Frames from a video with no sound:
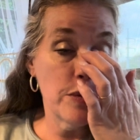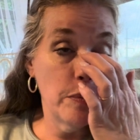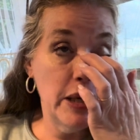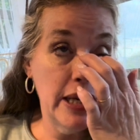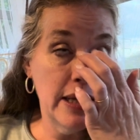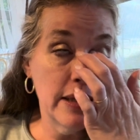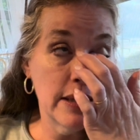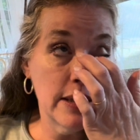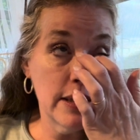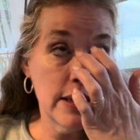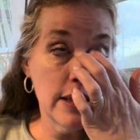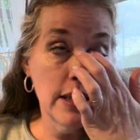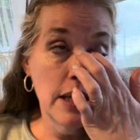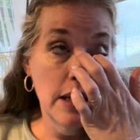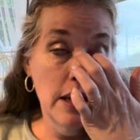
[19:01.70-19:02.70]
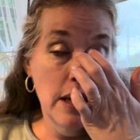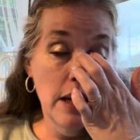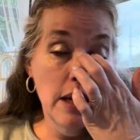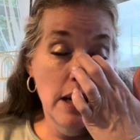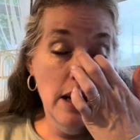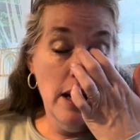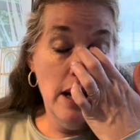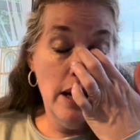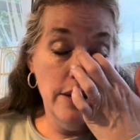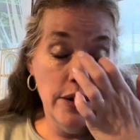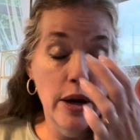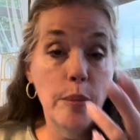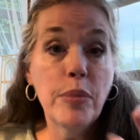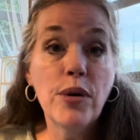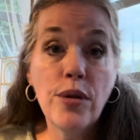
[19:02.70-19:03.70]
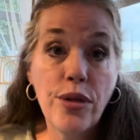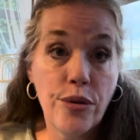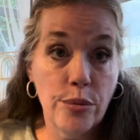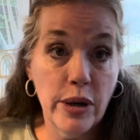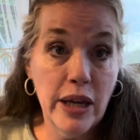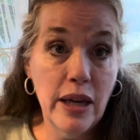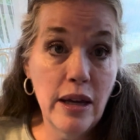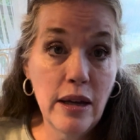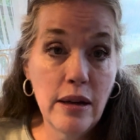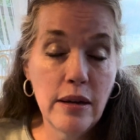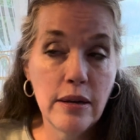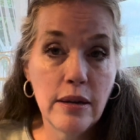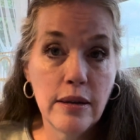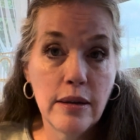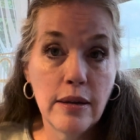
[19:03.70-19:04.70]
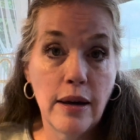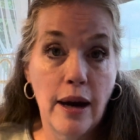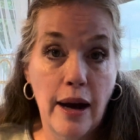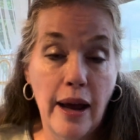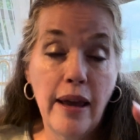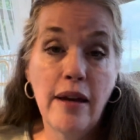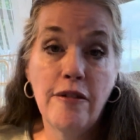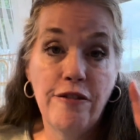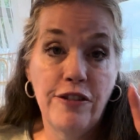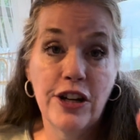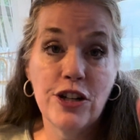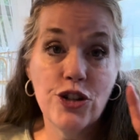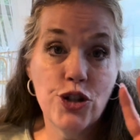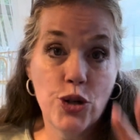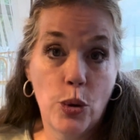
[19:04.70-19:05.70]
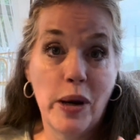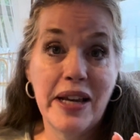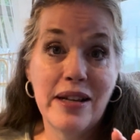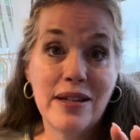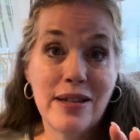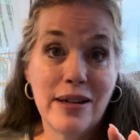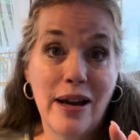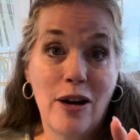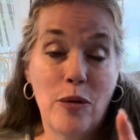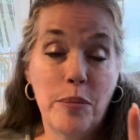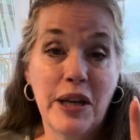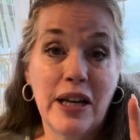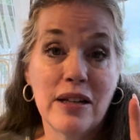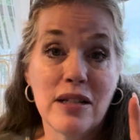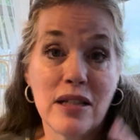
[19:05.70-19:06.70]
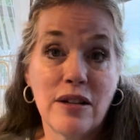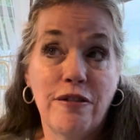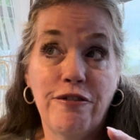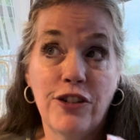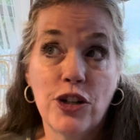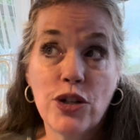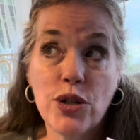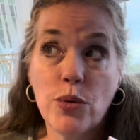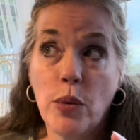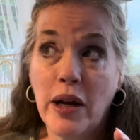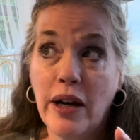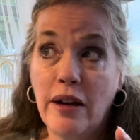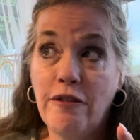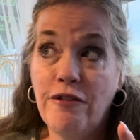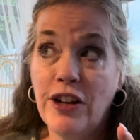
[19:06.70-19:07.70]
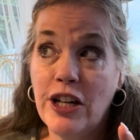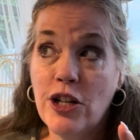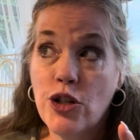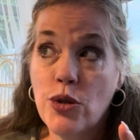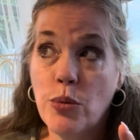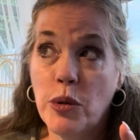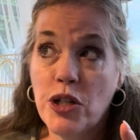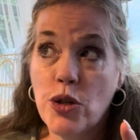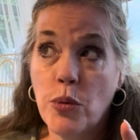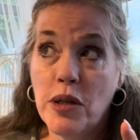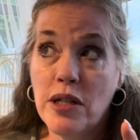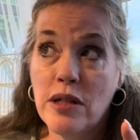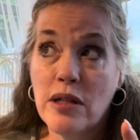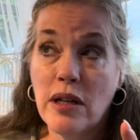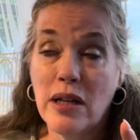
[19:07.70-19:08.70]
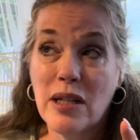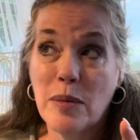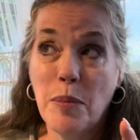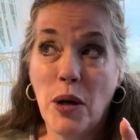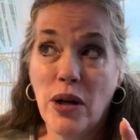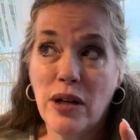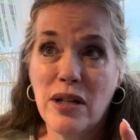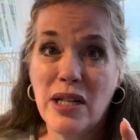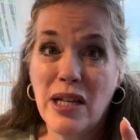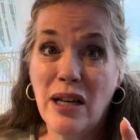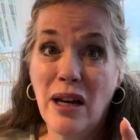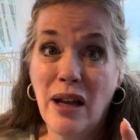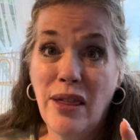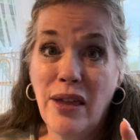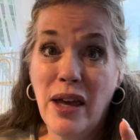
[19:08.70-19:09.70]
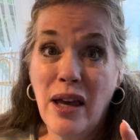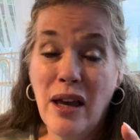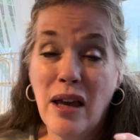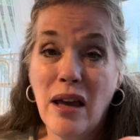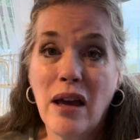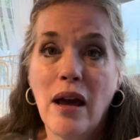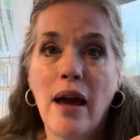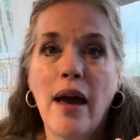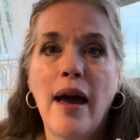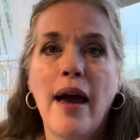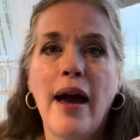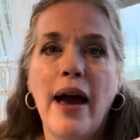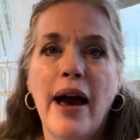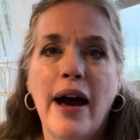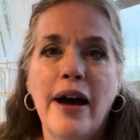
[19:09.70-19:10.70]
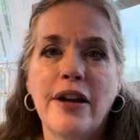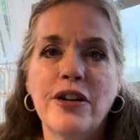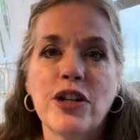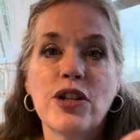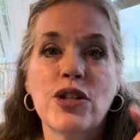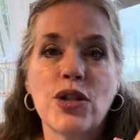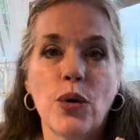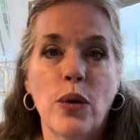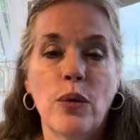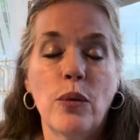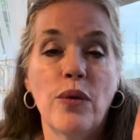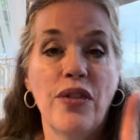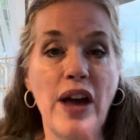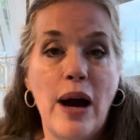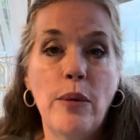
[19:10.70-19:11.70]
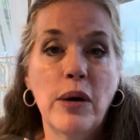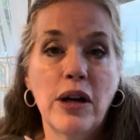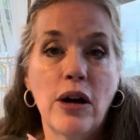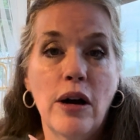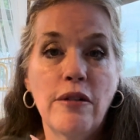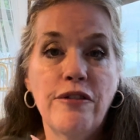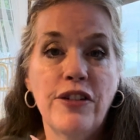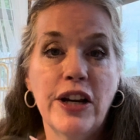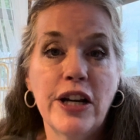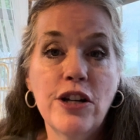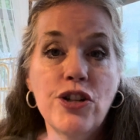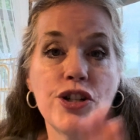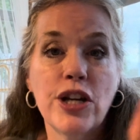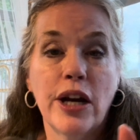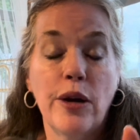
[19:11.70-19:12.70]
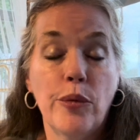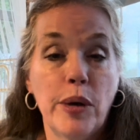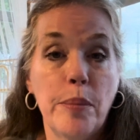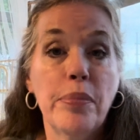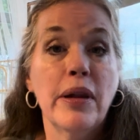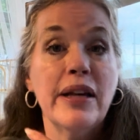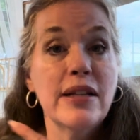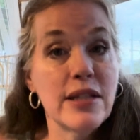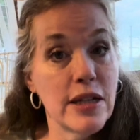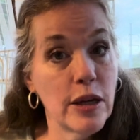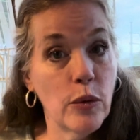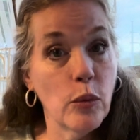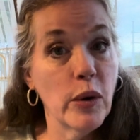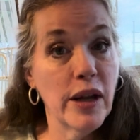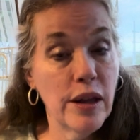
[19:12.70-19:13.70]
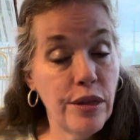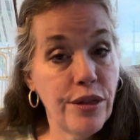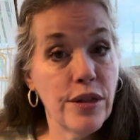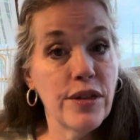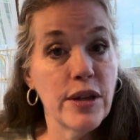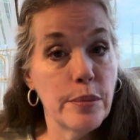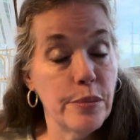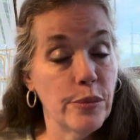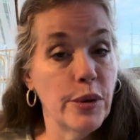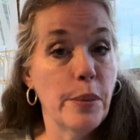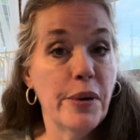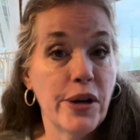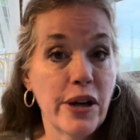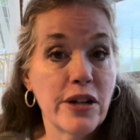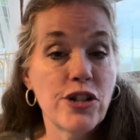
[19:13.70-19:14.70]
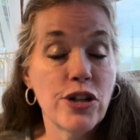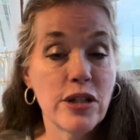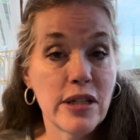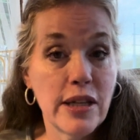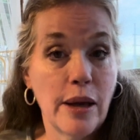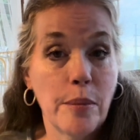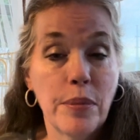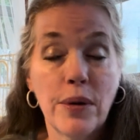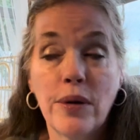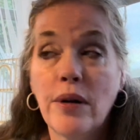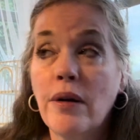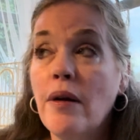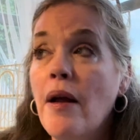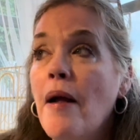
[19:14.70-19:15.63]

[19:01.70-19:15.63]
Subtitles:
means number 3, I have finished twice now, because the first one I finished, which was a spot of tea, I think. And so that one got finished, and I replaced it with the Reproduction sampler.